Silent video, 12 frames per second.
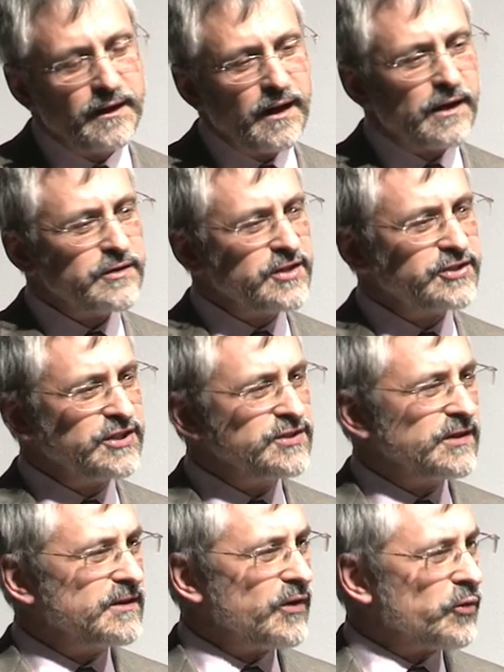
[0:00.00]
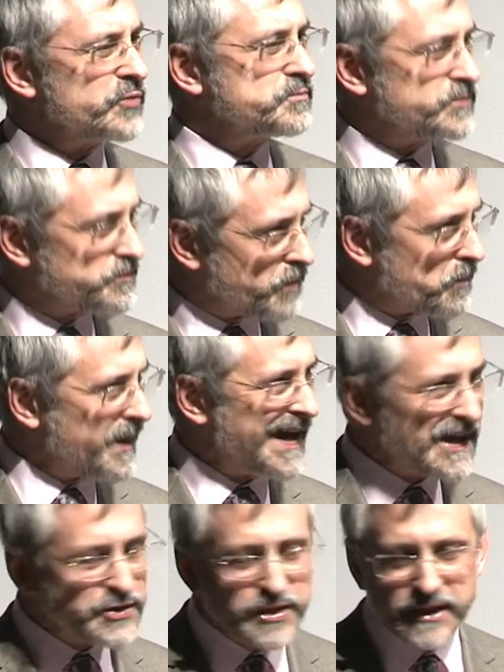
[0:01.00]
that he or
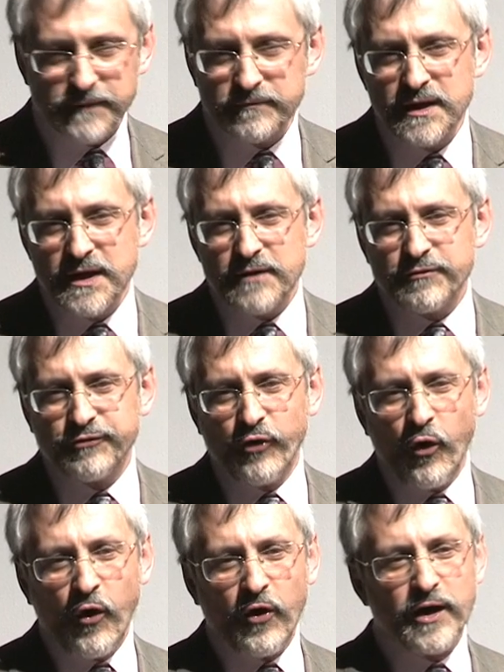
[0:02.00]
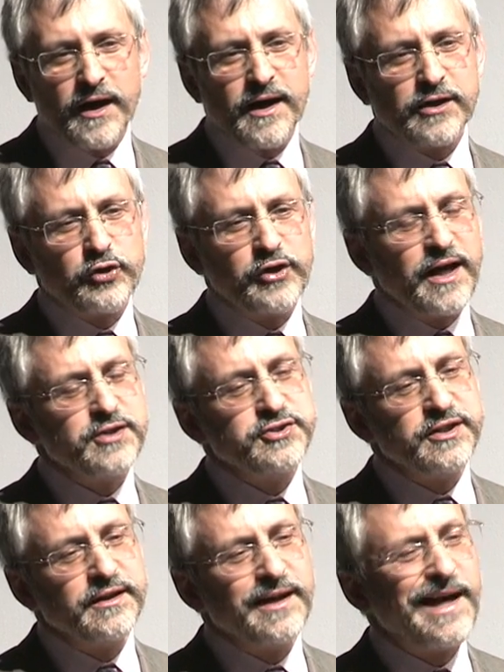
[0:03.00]
prepared him for
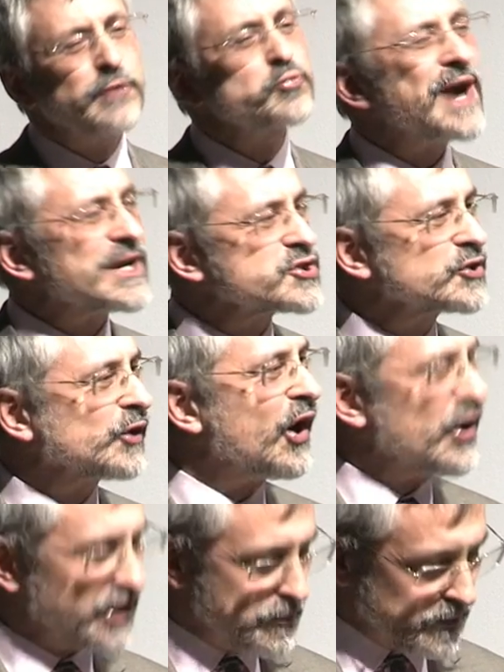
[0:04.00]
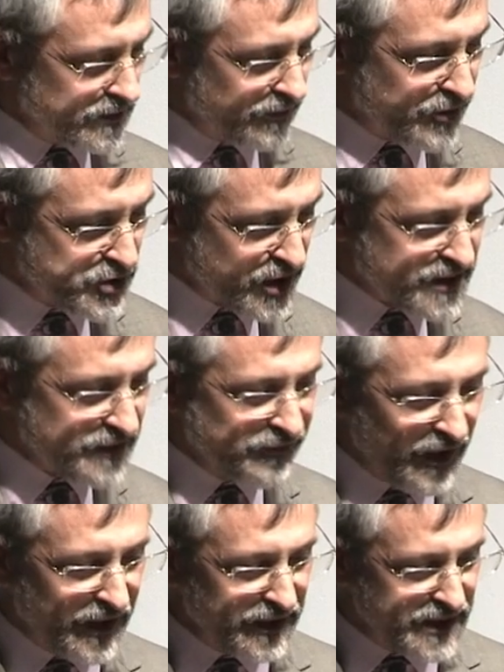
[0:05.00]
creating a rational argument for
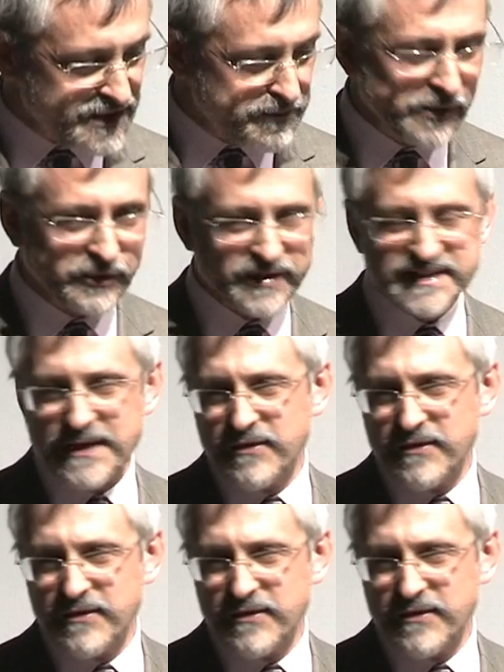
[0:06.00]
justifying his buildings,